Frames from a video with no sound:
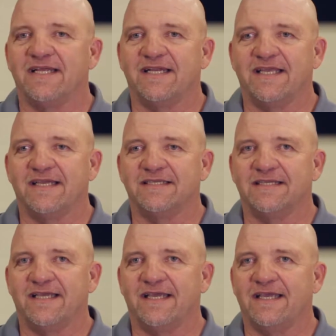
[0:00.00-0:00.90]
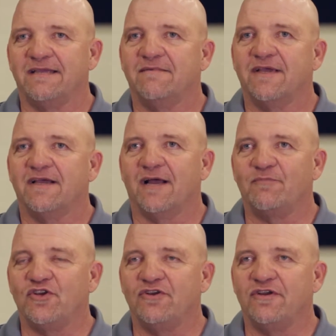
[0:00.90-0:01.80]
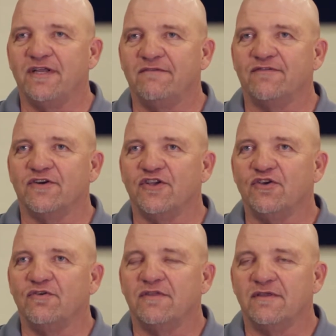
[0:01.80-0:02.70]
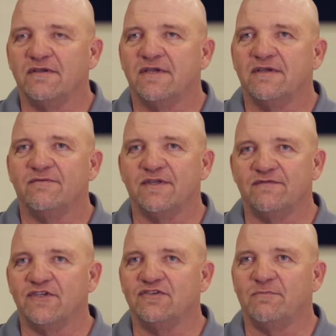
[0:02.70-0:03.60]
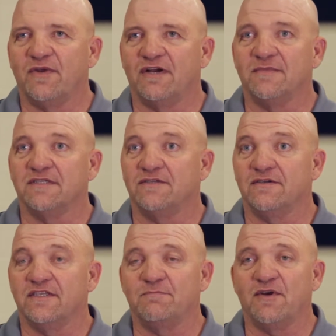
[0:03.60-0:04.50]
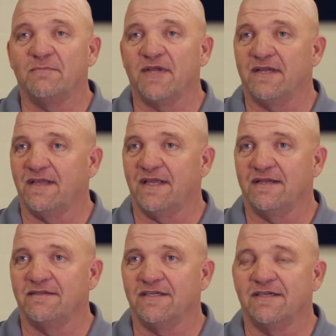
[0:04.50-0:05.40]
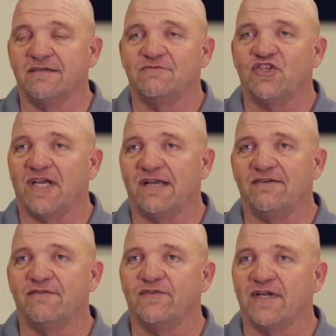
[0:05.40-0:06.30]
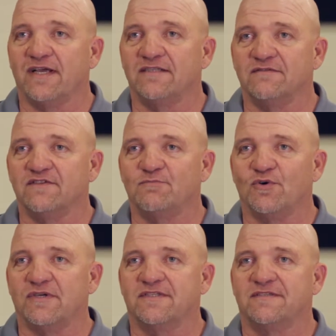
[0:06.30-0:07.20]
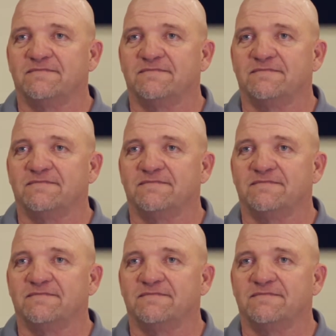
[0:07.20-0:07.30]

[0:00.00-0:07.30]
It is an opportunity for youth with visual impairments to experiment and to check out different kinds of sports.